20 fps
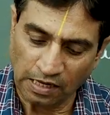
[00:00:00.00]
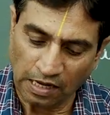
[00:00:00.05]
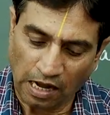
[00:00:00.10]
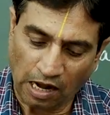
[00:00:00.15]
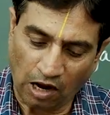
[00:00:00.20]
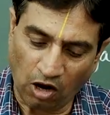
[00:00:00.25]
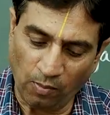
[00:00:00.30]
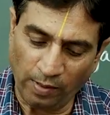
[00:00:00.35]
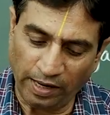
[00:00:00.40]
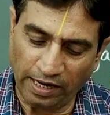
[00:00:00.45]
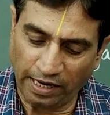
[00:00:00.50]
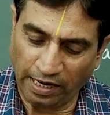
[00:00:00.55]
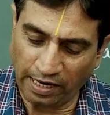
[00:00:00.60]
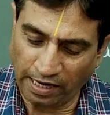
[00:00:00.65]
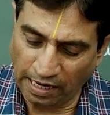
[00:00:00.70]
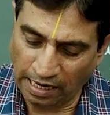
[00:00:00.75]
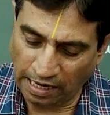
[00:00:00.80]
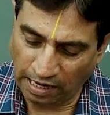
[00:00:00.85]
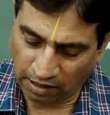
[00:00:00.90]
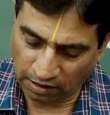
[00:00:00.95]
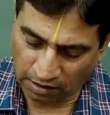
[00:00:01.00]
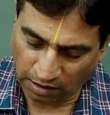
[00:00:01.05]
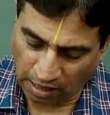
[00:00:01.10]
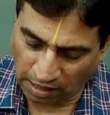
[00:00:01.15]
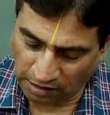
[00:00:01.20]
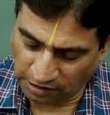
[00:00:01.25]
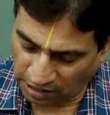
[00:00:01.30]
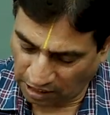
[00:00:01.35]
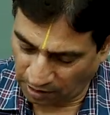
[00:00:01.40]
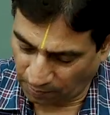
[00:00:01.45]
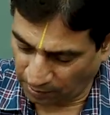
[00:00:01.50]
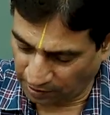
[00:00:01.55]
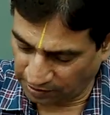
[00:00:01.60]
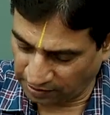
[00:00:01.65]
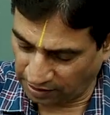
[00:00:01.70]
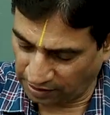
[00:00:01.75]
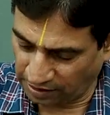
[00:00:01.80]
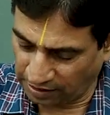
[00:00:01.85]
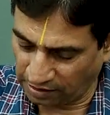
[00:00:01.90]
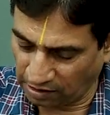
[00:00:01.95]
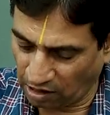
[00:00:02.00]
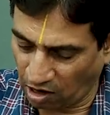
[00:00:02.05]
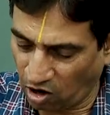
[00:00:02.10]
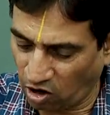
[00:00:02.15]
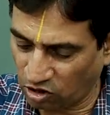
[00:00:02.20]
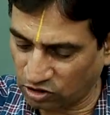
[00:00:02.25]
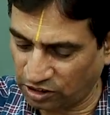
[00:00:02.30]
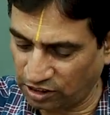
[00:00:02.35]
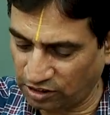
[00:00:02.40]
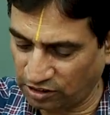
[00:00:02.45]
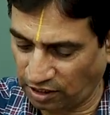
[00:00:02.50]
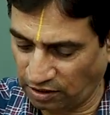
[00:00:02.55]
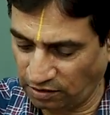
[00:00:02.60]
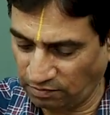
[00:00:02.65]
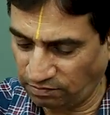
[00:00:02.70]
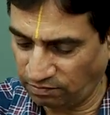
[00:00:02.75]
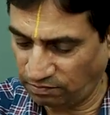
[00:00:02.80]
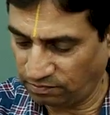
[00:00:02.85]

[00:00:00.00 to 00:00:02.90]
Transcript: how many electrons are present in the oxygen,